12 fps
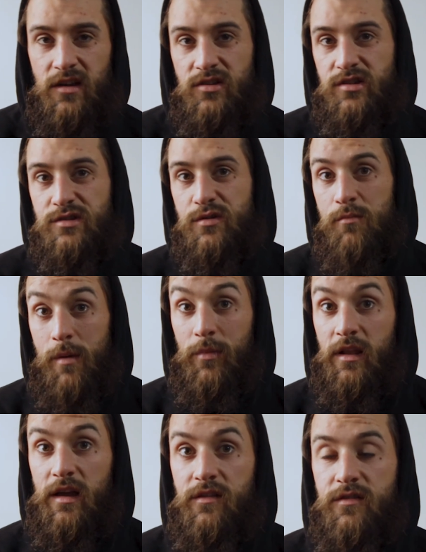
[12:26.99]
Just remember,
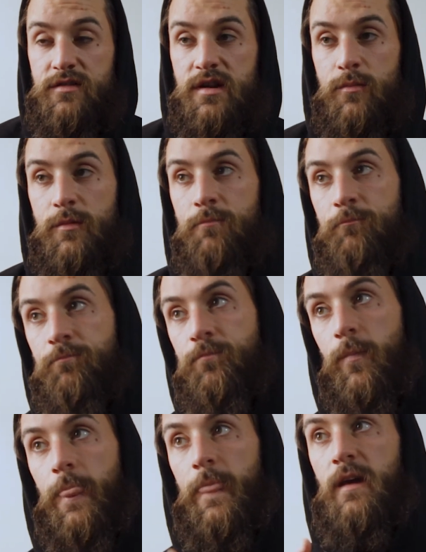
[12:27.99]
ladies and gentlemen,
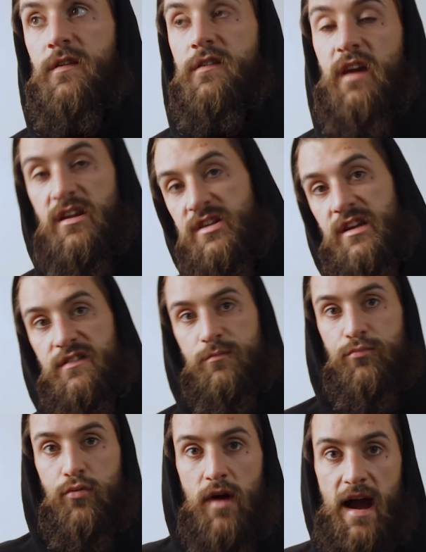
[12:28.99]
sketching is a
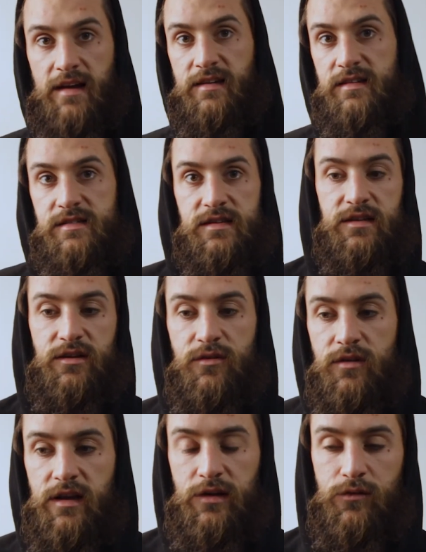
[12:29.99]
practice that you
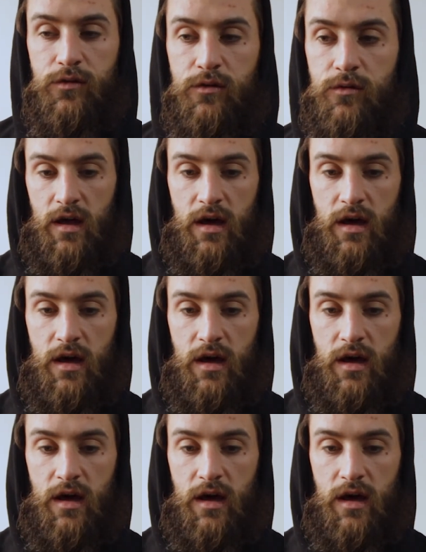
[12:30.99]
need to